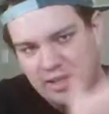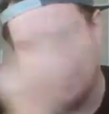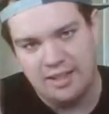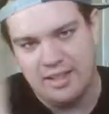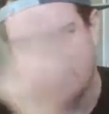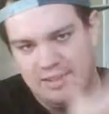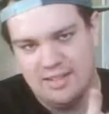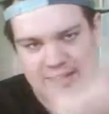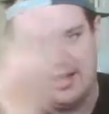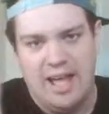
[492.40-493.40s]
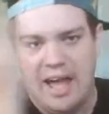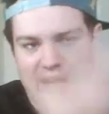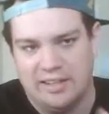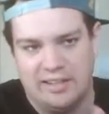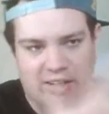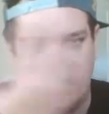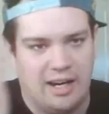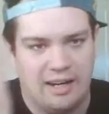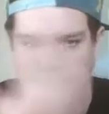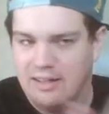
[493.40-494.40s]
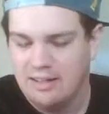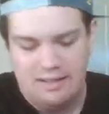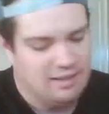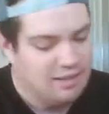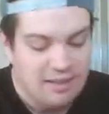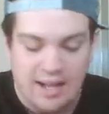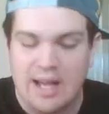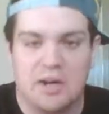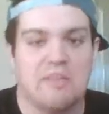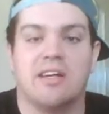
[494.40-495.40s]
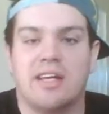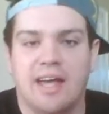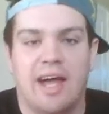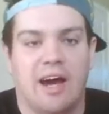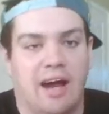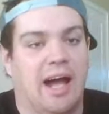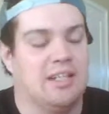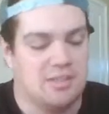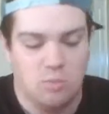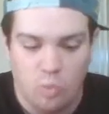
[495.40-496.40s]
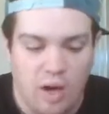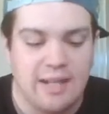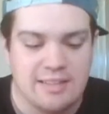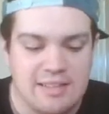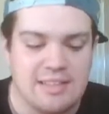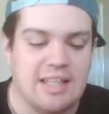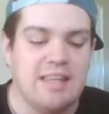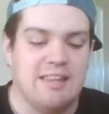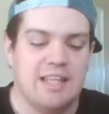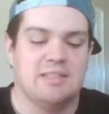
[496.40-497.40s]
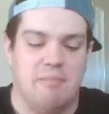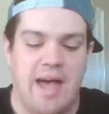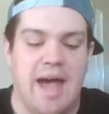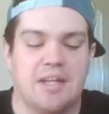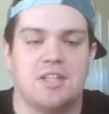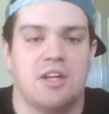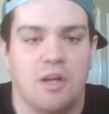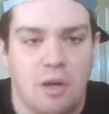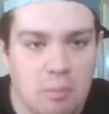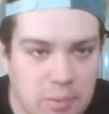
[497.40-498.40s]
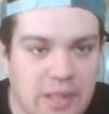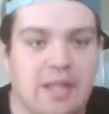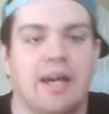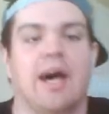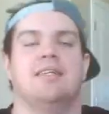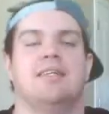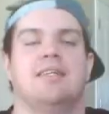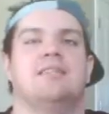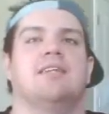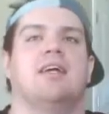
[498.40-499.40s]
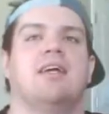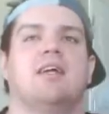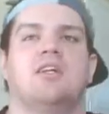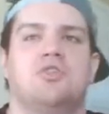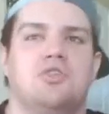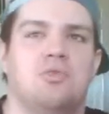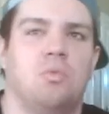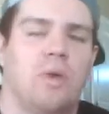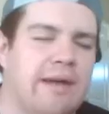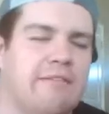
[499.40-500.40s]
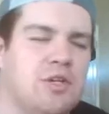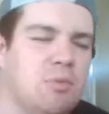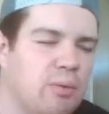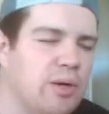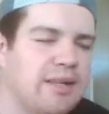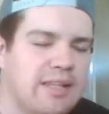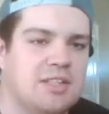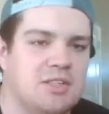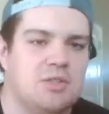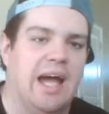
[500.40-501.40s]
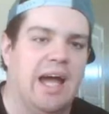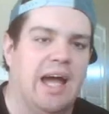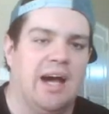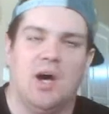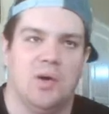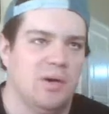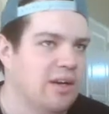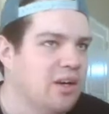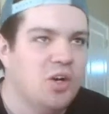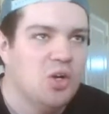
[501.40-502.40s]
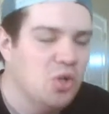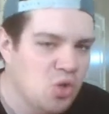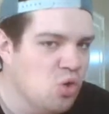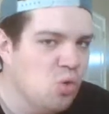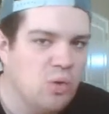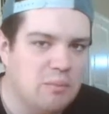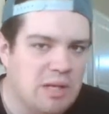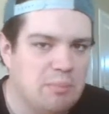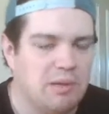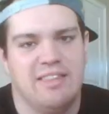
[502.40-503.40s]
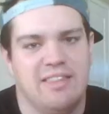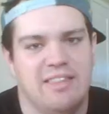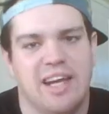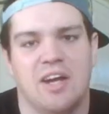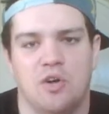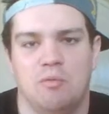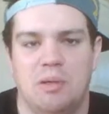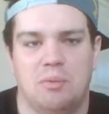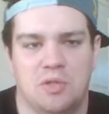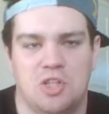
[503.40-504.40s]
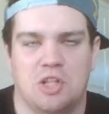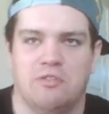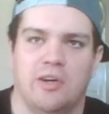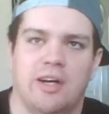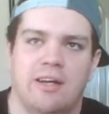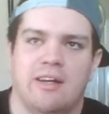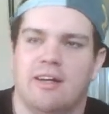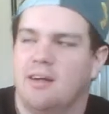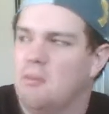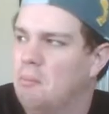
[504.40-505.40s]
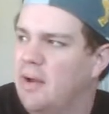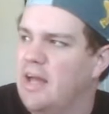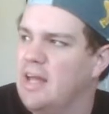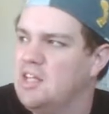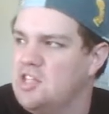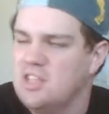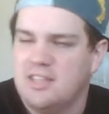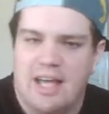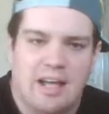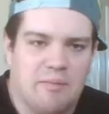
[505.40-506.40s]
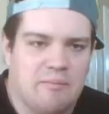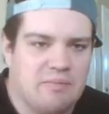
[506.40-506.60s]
I couldn't get this cat on the card. I don't even care. I just want to see this match because whenever you bring these two guys, I think I know who people would cheer for, but it's just like